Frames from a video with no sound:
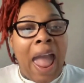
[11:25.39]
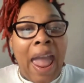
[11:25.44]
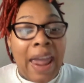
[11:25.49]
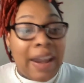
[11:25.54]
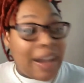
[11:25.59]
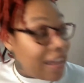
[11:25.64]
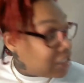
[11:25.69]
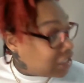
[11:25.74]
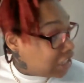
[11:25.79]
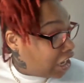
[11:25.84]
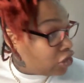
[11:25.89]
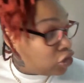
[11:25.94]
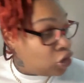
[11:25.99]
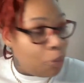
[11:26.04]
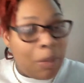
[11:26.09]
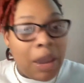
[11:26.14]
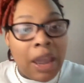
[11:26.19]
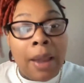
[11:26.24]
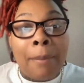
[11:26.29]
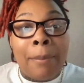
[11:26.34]
And I tell
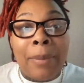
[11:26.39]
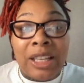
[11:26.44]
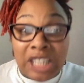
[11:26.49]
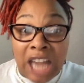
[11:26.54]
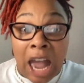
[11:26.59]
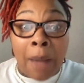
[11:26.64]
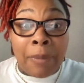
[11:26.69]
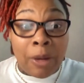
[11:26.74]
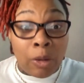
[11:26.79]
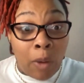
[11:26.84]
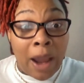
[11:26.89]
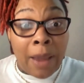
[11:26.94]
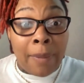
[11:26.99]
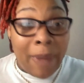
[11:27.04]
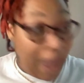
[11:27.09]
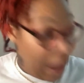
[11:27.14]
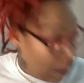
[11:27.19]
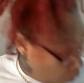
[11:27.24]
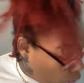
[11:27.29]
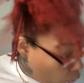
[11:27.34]
Jamie, bitch, I'll be right
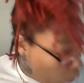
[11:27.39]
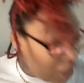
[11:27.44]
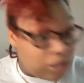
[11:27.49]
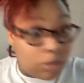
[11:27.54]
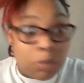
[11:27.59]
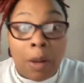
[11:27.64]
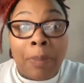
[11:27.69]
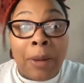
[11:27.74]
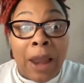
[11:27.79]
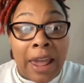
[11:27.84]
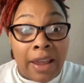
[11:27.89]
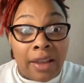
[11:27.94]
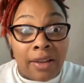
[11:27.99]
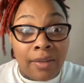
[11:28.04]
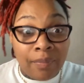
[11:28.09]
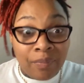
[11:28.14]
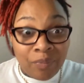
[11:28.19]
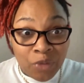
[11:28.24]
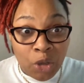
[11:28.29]
back. Watch my plate.